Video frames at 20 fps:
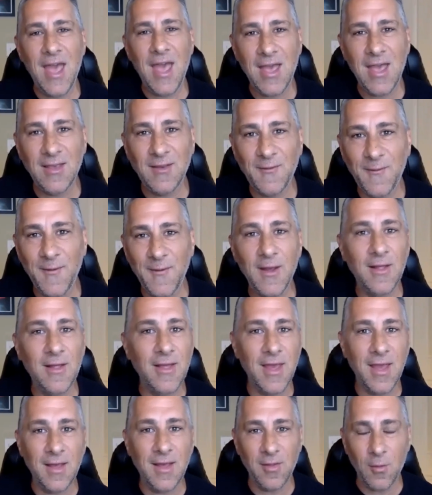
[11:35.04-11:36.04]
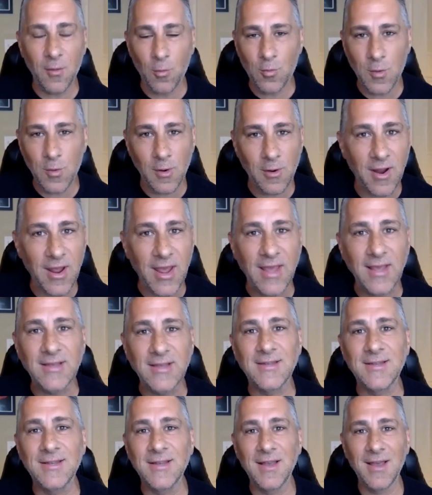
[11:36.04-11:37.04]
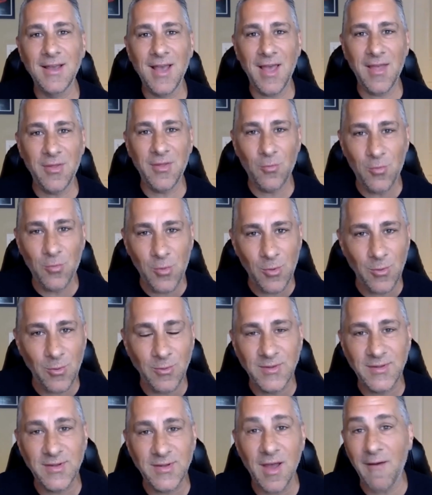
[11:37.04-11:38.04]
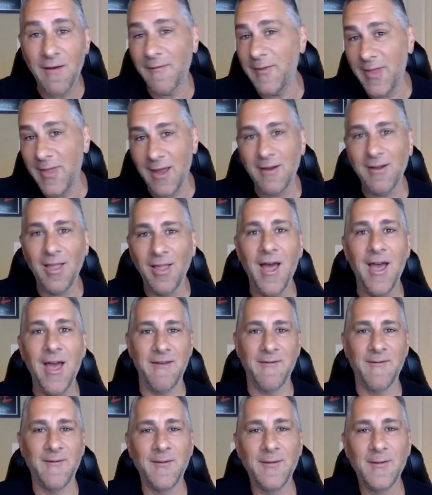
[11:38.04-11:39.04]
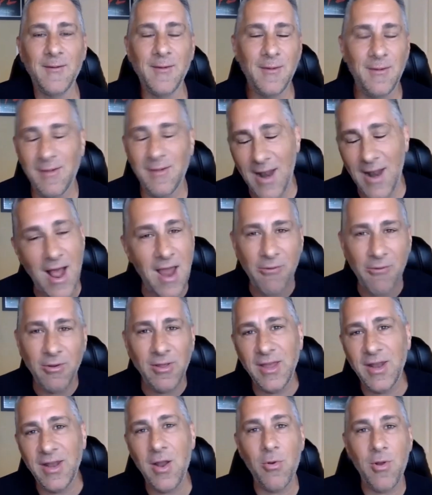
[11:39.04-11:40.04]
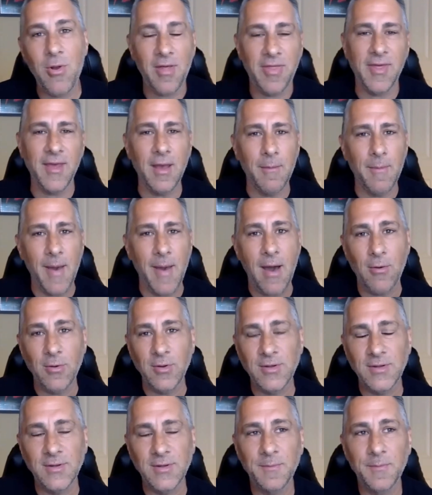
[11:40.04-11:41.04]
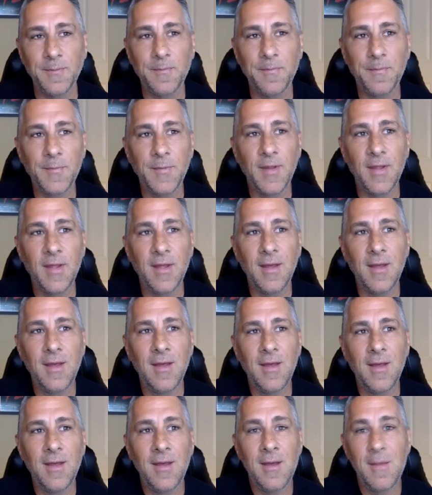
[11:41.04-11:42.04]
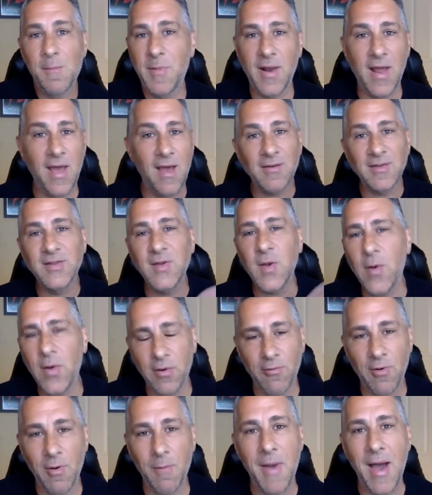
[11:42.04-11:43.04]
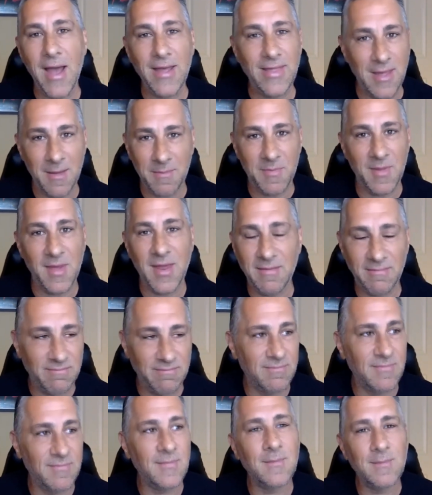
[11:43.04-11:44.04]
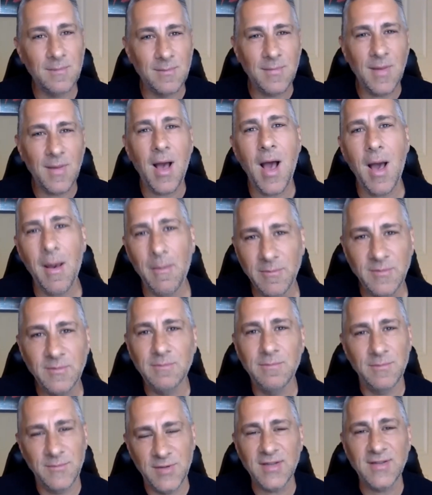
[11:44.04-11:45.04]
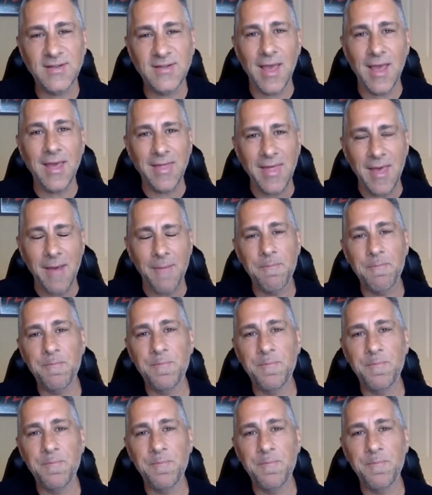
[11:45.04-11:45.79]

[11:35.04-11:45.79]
is feeling the worries and the wounds of their life that I really know nothing about. But I also want to remind them that I'm just like them.